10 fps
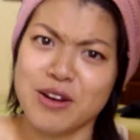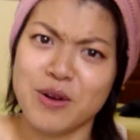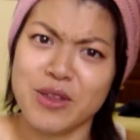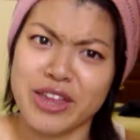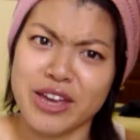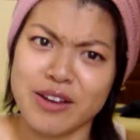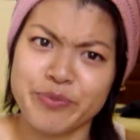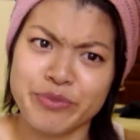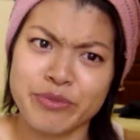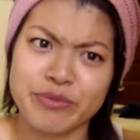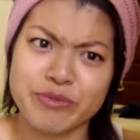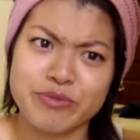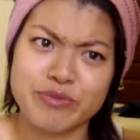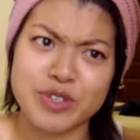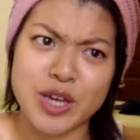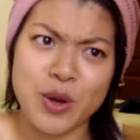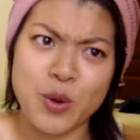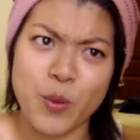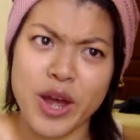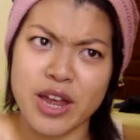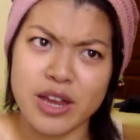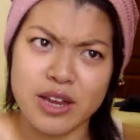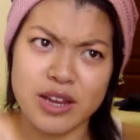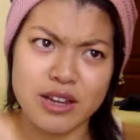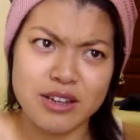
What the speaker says: you know, and they take away,